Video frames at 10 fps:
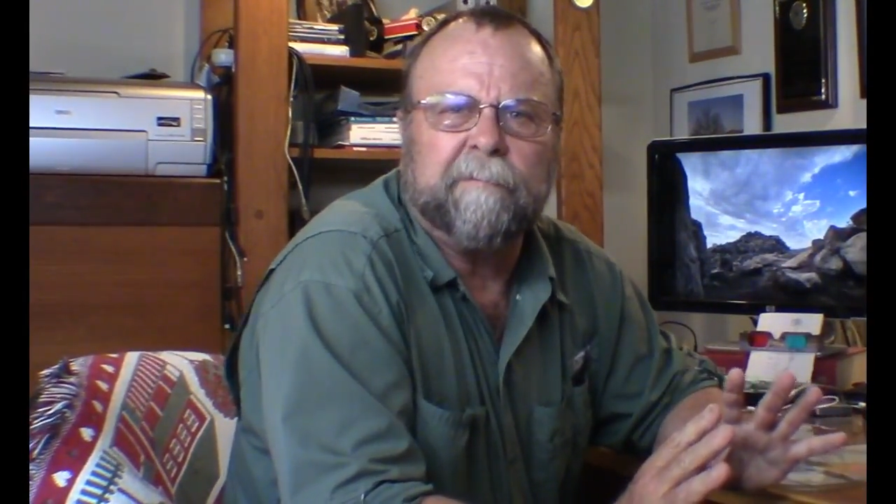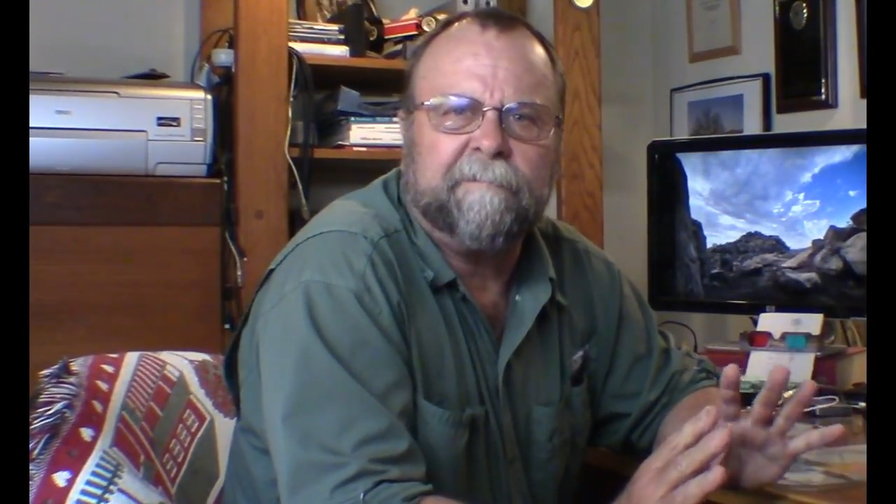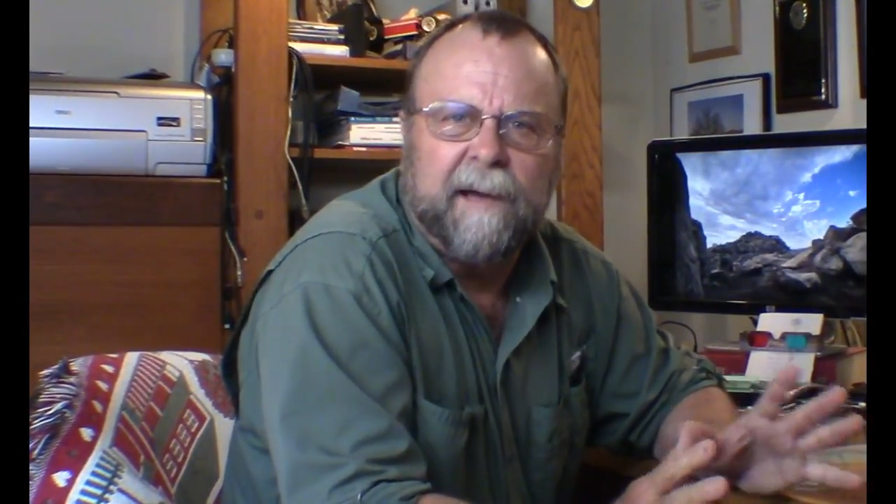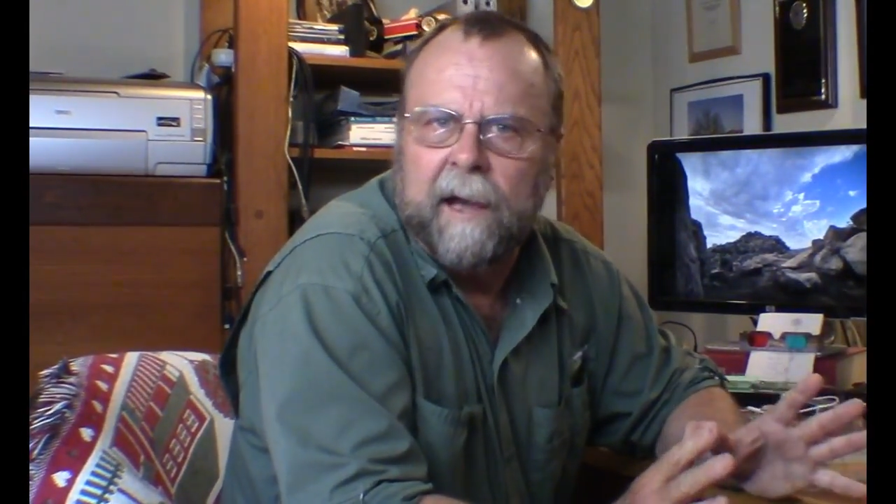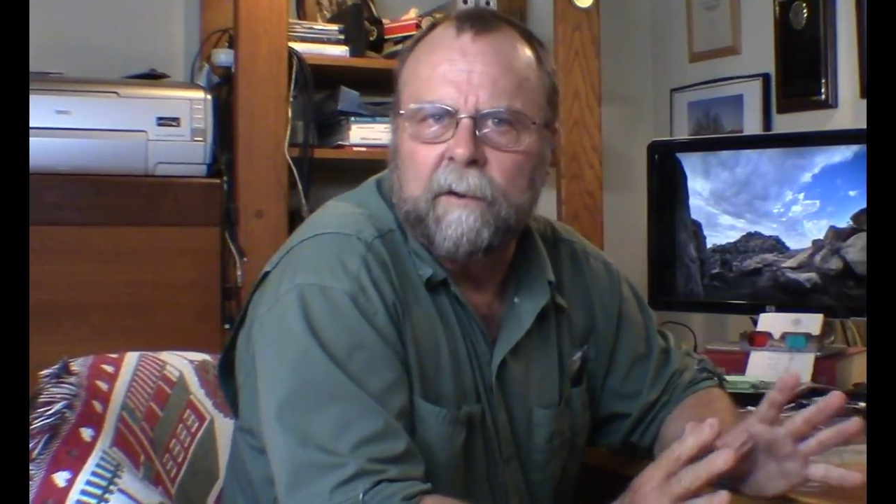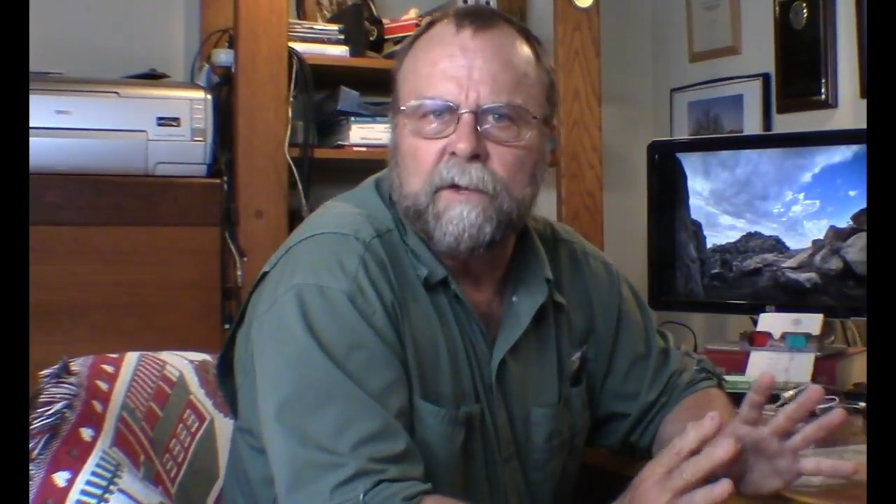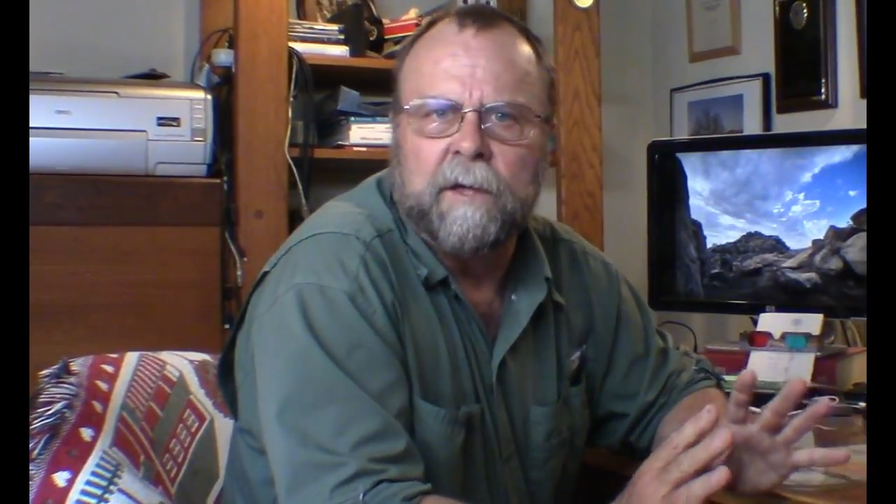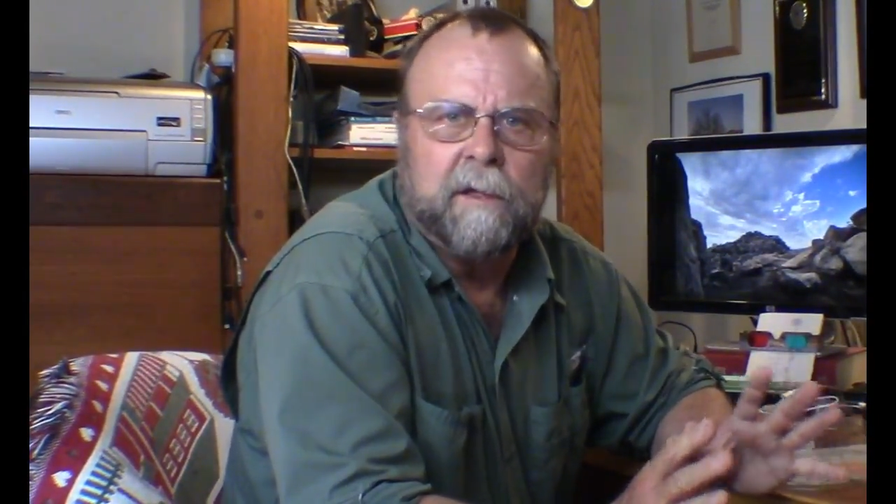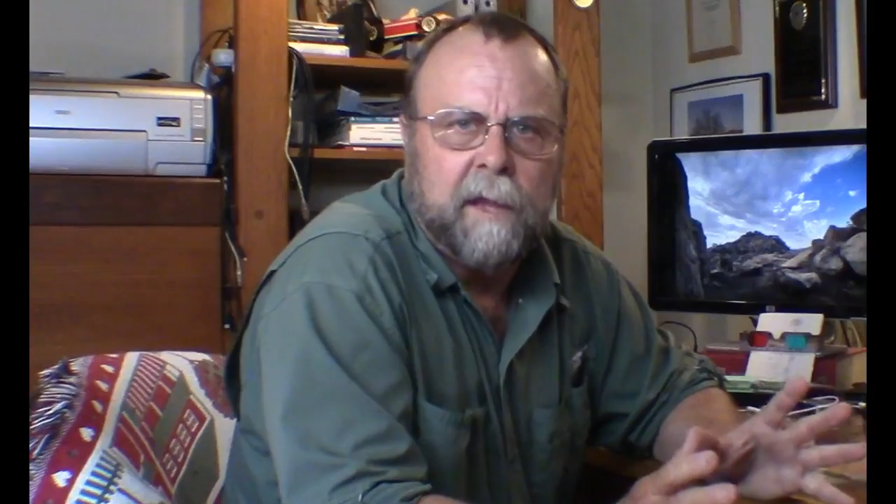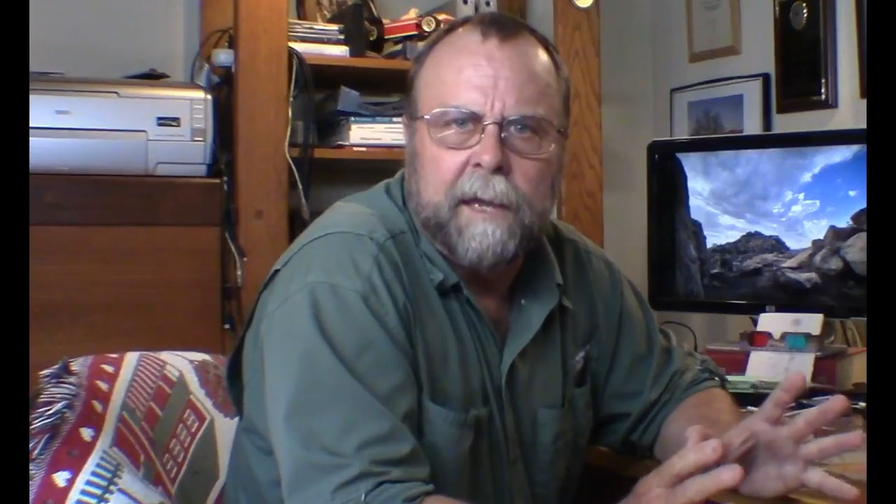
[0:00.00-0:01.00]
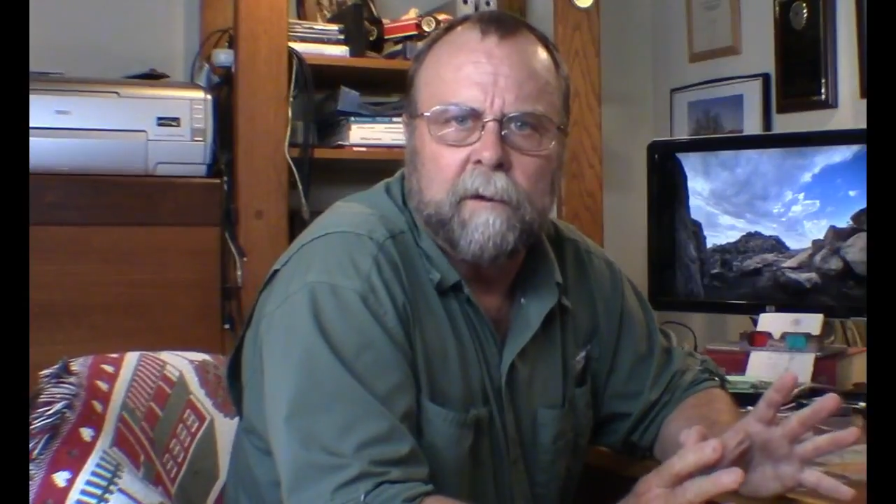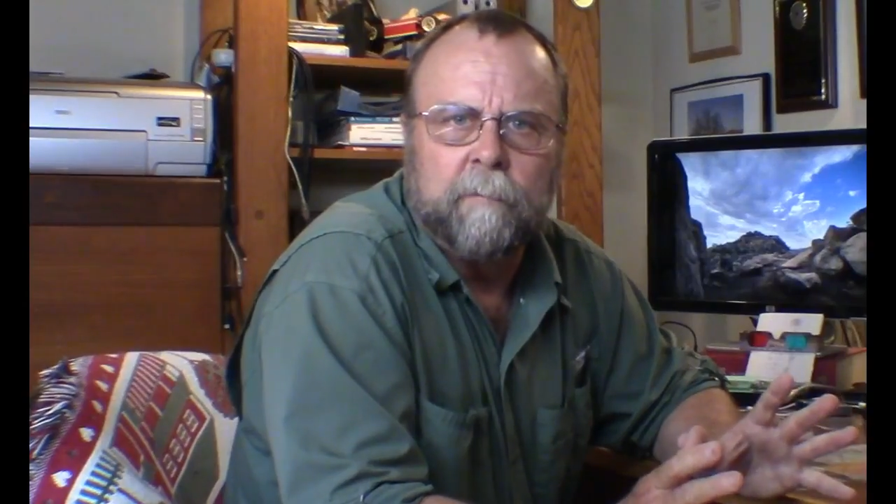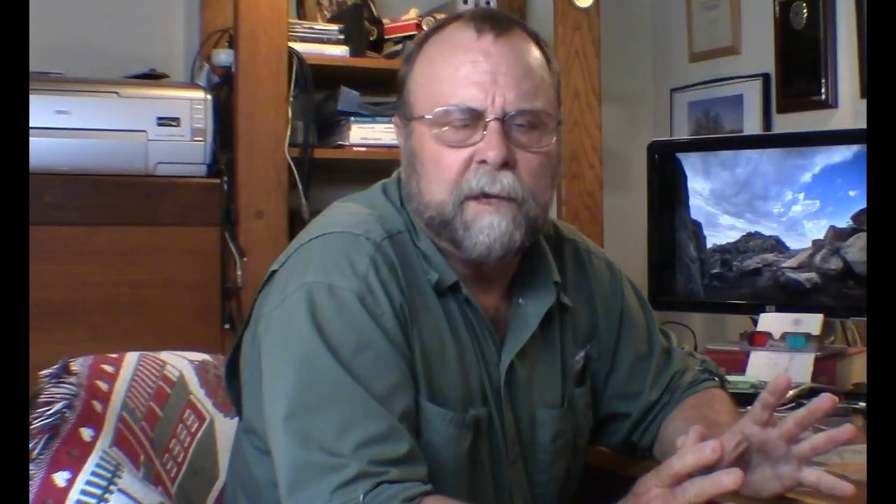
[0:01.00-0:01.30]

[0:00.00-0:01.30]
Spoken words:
facts and data